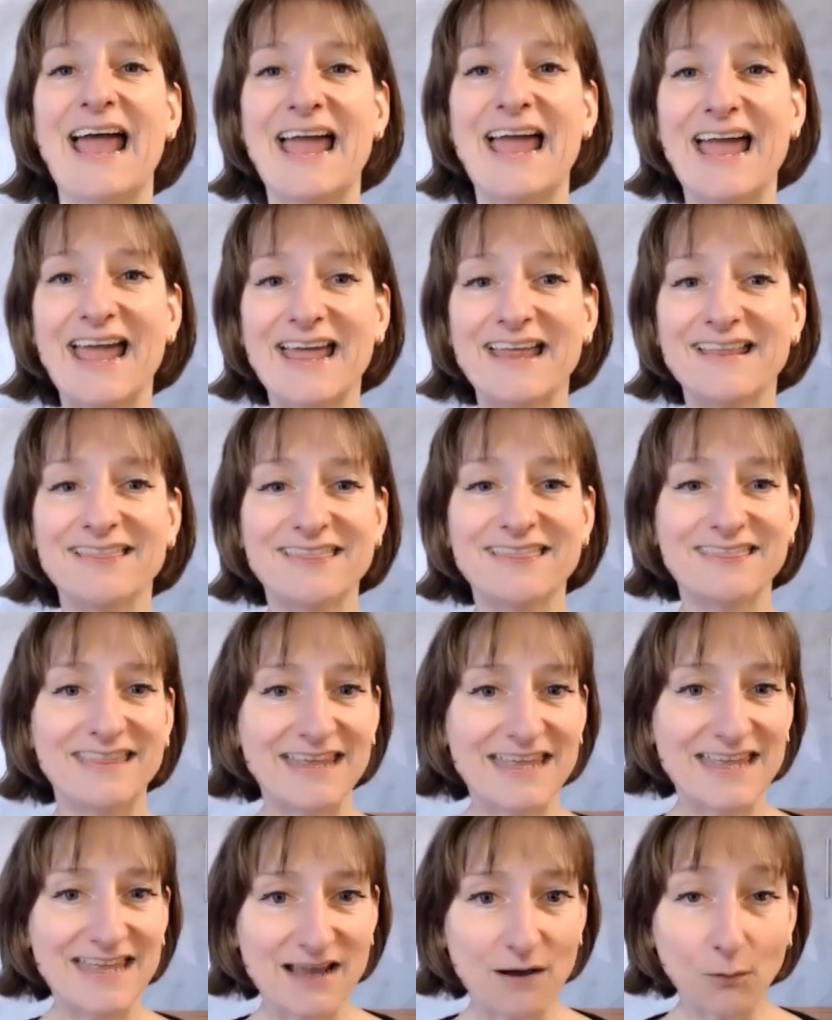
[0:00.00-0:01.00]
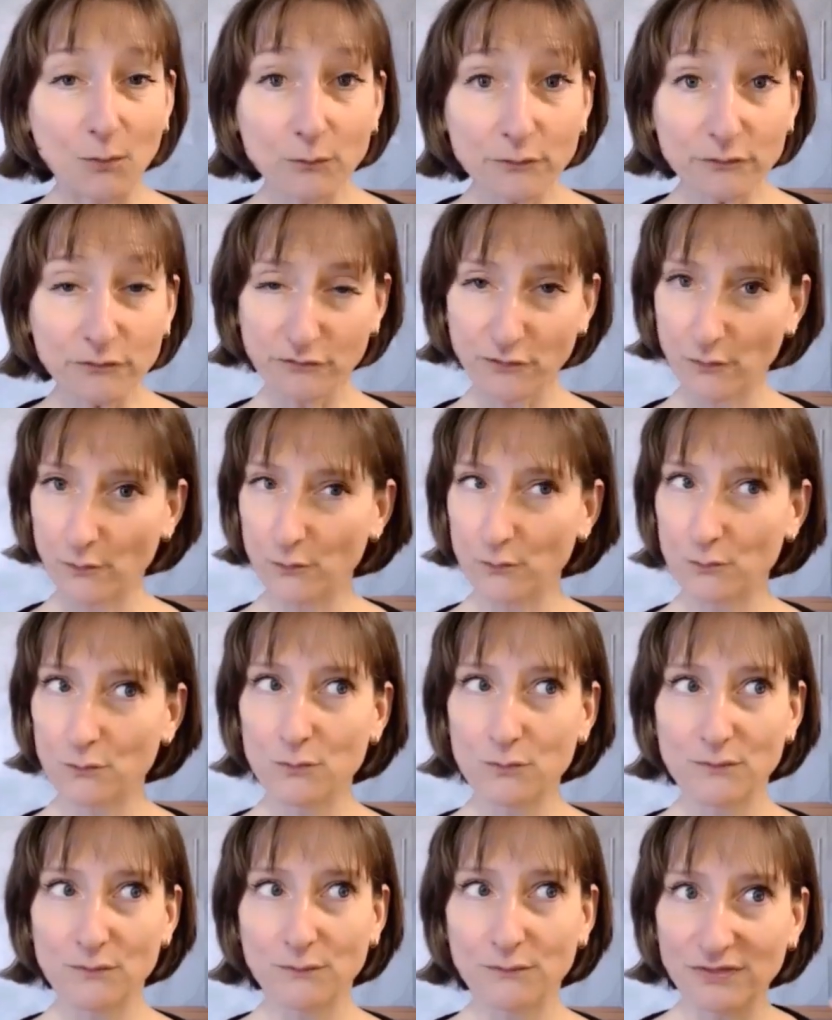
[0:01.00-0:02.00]
and they
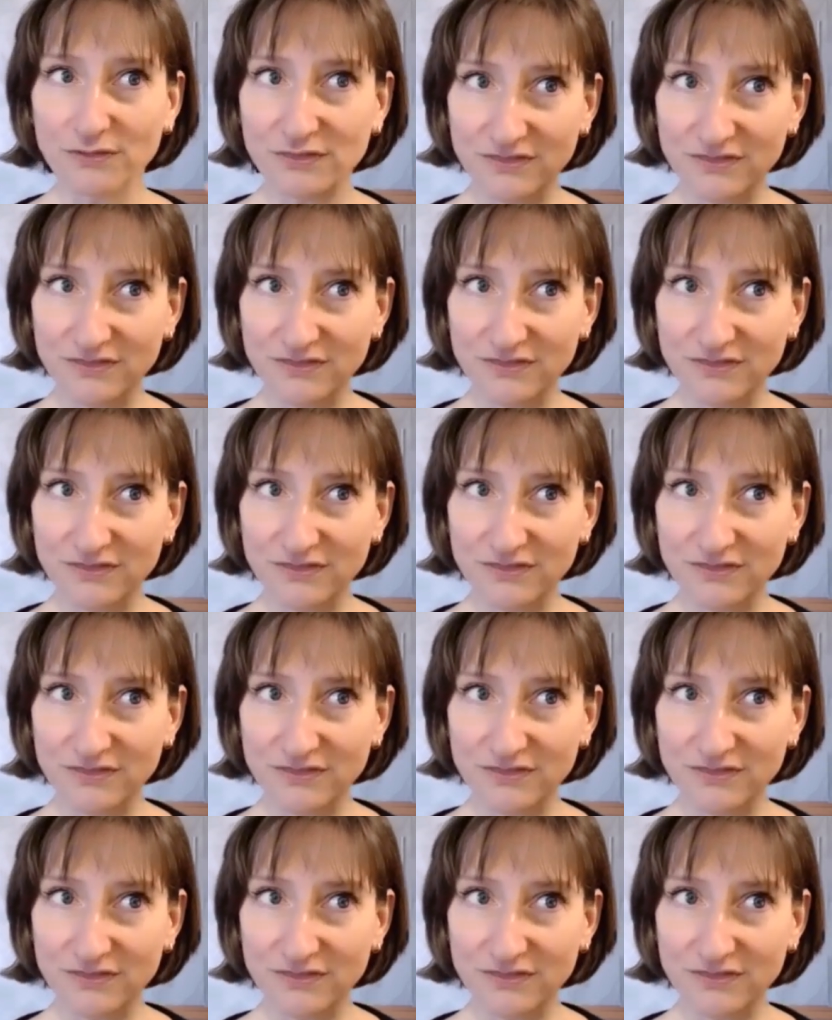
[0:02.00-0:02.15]
also